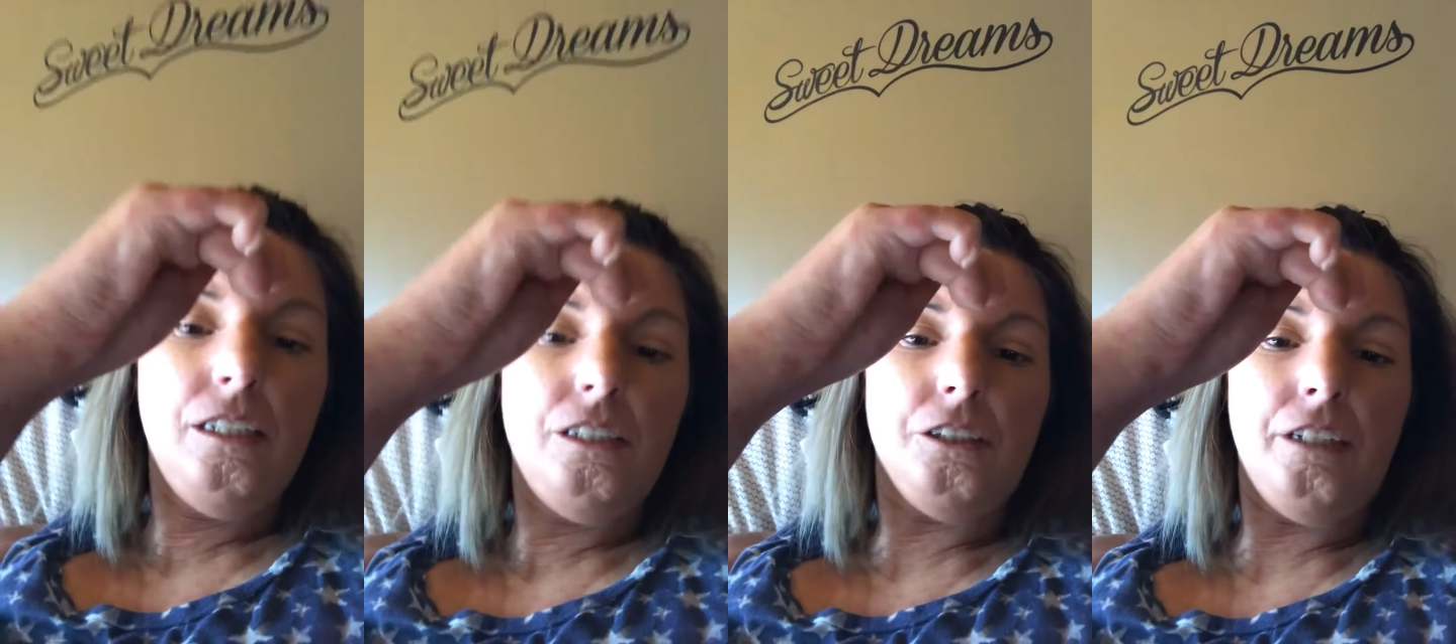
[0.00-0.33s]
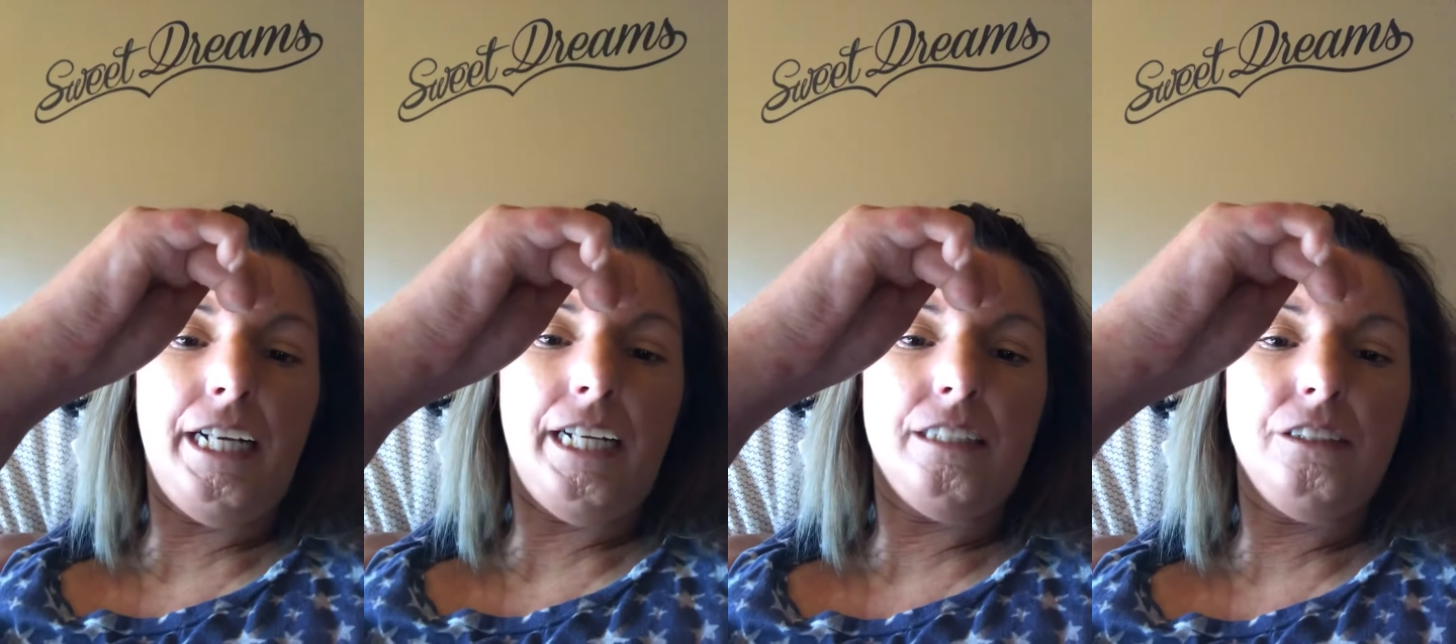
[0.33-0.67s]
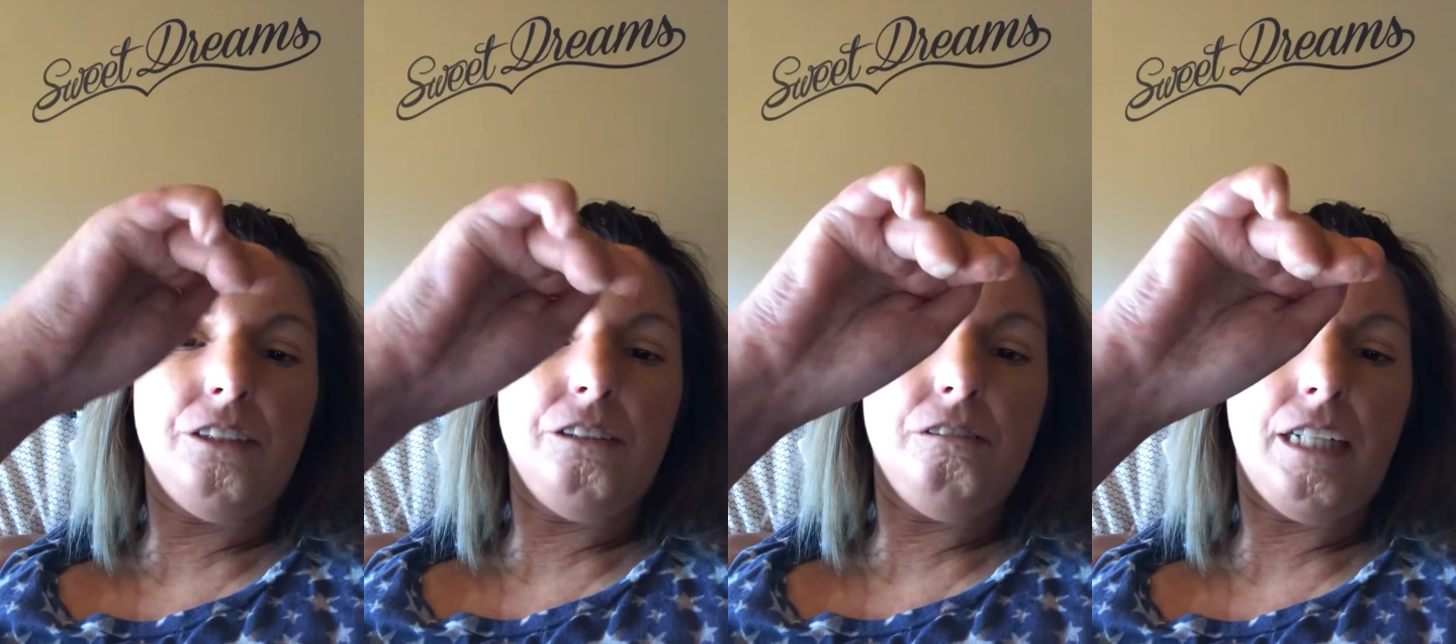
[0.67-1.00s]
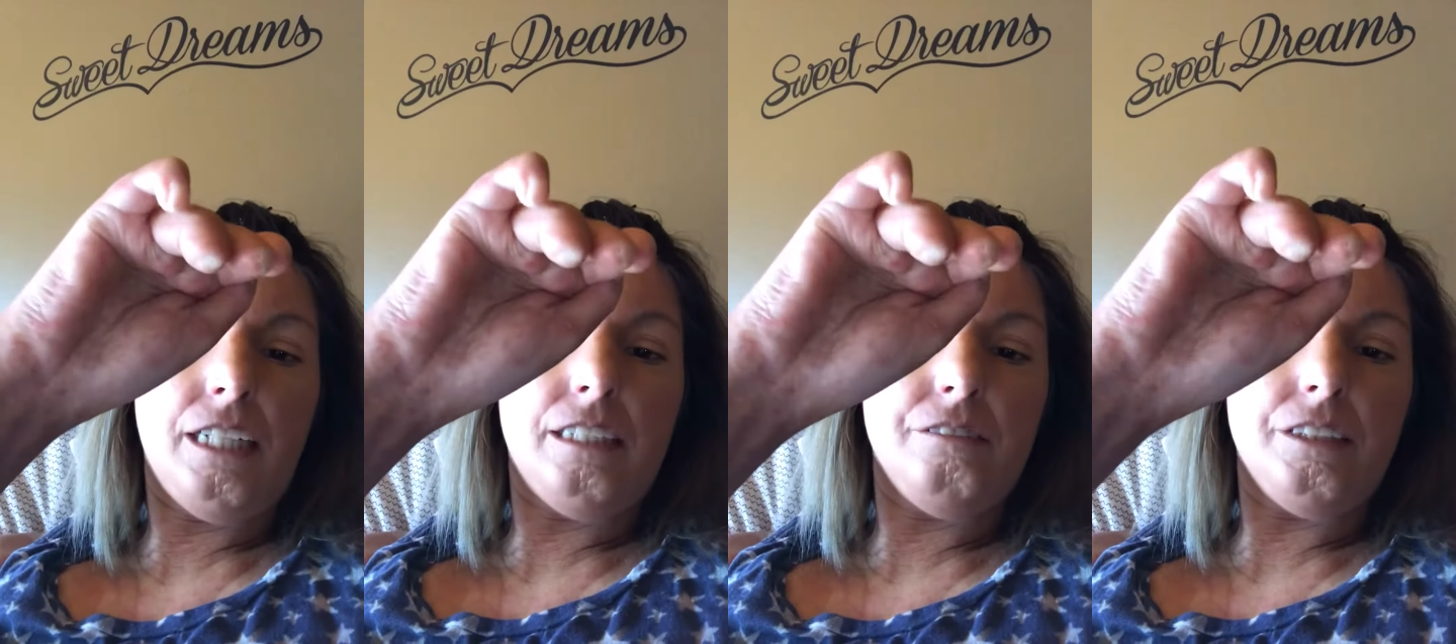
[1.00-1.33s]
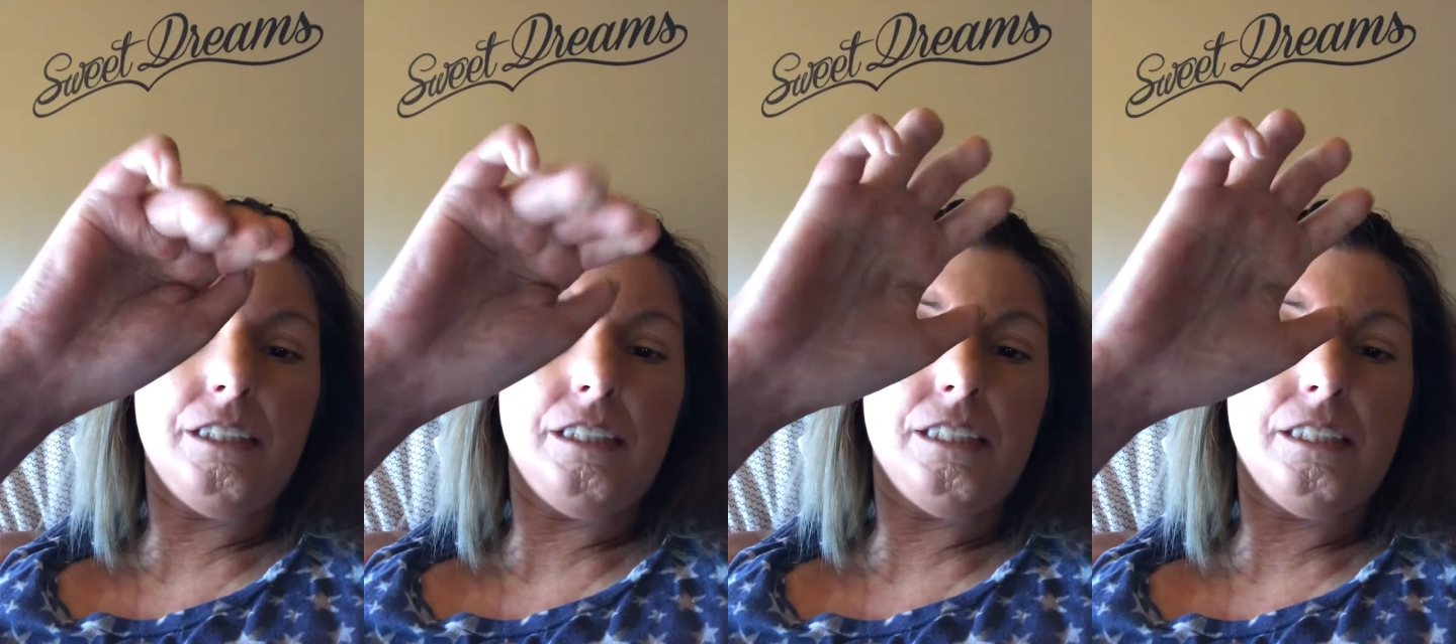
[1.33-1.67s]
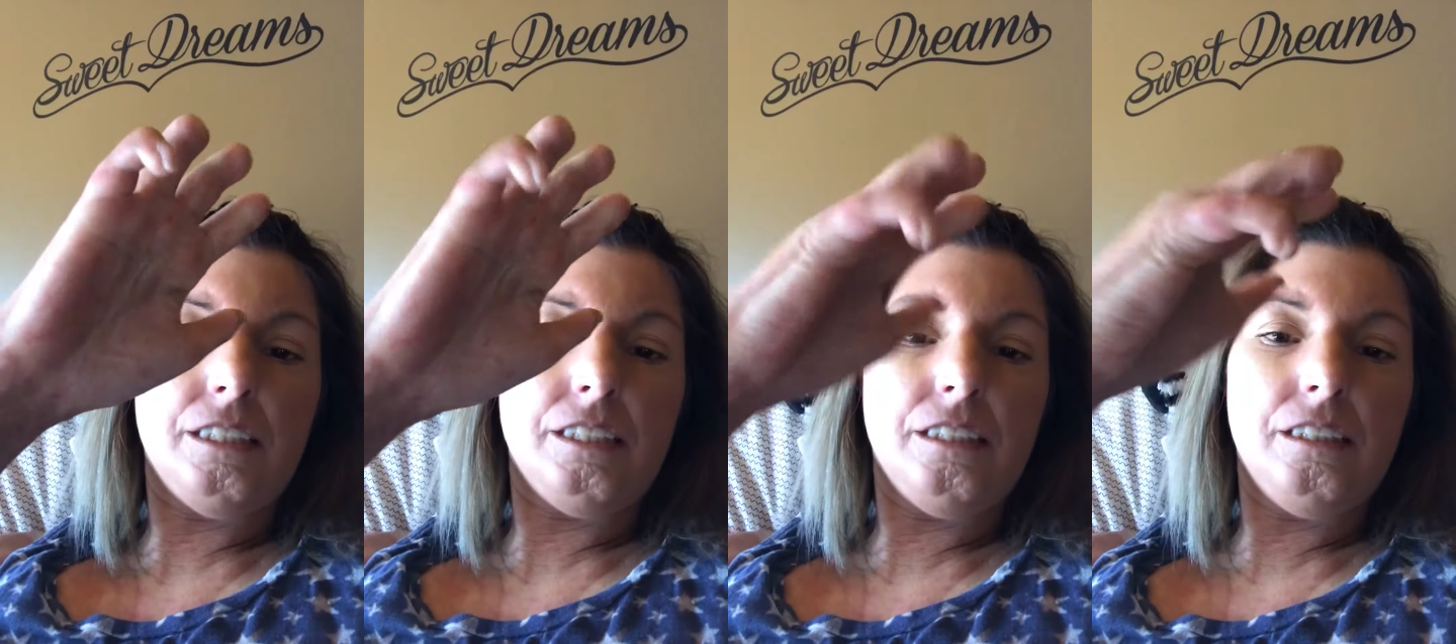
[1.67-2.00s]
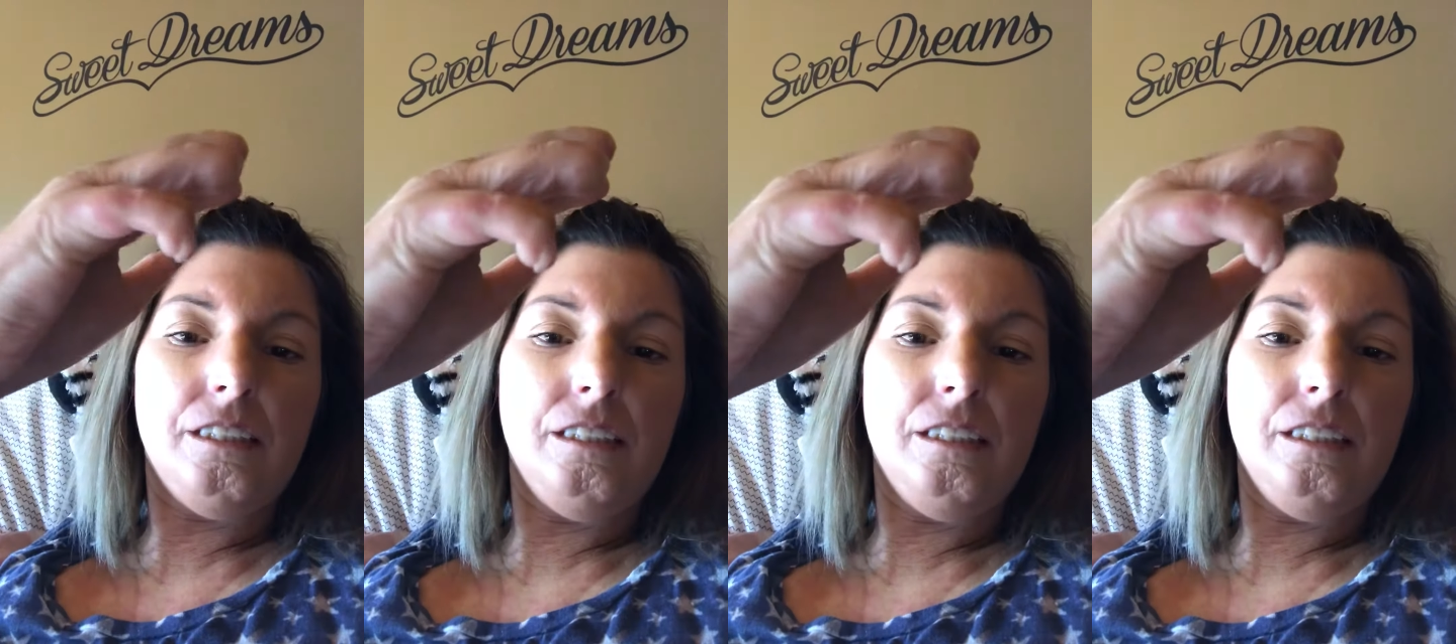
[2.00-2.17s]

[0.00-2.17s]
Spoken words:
your hands do, kind of like this